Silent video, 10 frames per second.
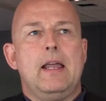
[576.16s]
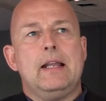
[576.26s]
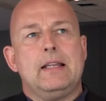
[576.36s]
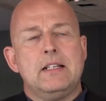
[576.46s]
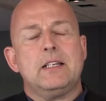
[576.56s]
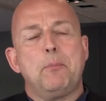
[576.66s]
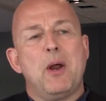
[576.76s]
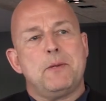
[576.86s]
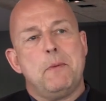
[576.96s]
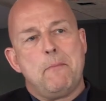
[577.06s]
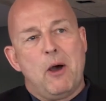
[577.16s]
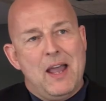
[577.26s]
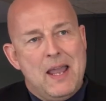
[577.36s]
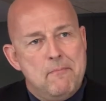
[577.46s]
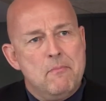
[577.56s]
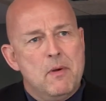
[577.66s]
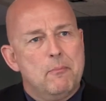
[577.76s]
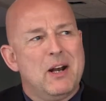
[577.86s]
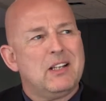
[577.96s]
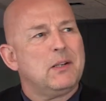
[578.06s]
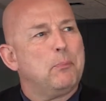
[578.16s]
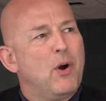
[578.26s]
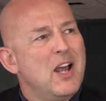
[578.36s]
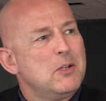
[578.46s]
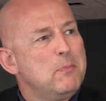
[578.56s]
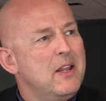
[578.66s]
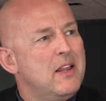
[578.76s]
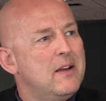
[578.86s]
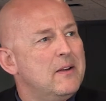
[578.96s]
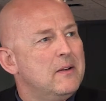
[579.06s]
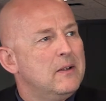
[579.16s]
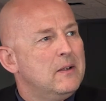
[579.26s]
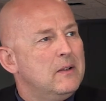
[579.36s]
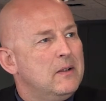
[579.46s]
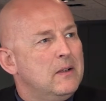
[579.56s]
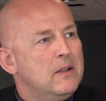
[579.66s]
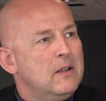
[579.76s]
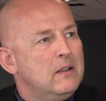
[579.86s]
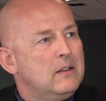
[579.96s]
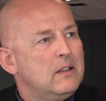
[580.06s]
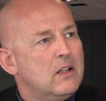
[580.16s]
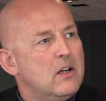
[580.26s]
It didn't surprise me about him, but it surprised me that it